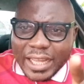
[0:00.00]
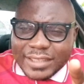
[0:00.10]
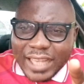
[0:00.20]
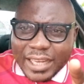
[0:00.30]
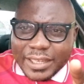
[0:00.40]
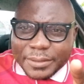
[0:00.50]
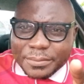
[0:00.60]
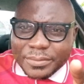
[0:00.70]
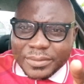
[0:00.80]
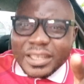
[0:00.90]

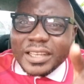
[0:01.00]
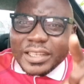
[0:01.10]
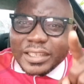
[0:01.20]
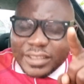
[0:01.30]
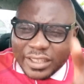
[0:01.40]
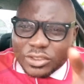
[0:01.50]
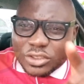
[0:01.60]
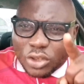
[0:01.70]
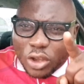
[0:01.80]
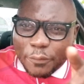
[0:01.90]
Exactly.
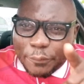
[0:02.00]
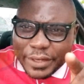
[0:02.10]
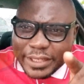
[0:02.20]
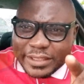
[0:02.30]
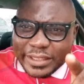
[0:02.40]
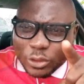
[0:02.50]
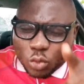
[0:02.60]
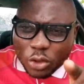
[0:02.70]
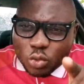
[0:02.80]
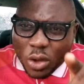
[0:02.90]
This conflict
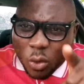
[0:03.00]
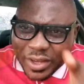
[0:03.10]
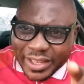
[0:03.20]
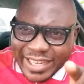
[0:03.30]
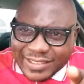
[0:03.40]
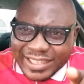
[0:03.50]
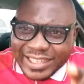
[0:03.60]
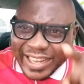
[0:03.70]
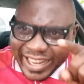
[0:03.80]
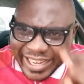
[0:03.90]
is what we are
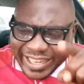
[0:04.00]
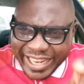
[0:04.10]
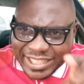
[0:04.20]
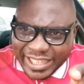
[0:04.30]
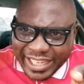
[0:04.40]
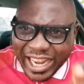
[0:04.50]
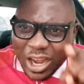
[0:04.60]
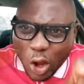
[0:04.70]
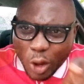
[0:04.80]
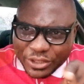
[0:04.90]
witnessing in
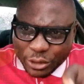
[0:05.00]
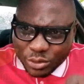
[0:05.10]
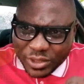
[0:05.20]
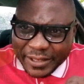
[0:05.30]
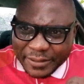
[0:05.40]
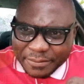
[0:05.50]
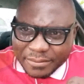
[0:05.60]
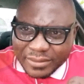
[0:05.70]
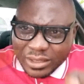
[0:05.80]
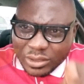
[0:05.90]
Nigeria up to today,
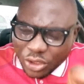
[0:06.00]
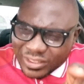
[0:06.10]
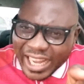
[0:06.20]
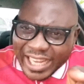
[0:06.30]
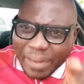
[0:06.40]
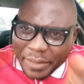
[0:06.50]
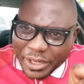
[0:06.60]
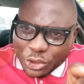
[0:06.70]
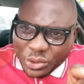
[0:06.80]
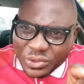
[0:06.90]
just like I
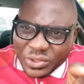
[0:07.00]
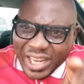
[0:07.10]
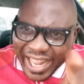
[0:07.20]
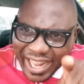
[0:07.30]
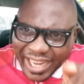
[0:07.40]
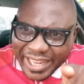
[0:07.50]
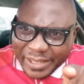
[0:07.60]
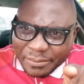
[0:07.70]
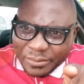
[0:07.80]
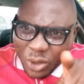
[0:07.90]
mentioned earlier.